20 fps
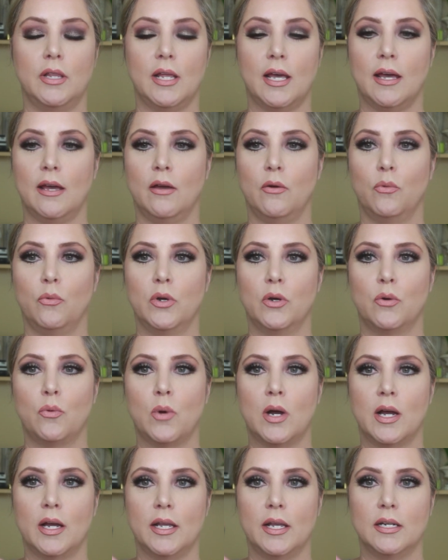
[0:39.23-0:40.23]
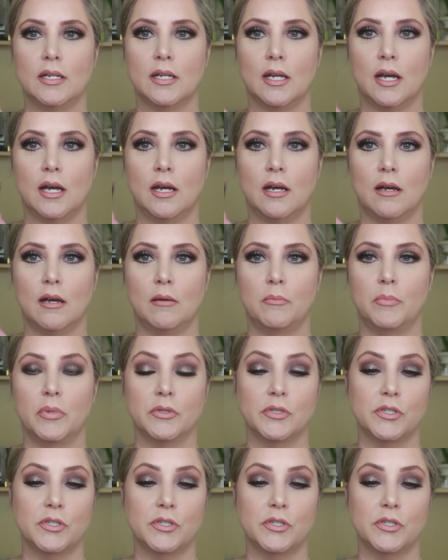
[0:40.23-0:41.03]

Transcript: that will wind up.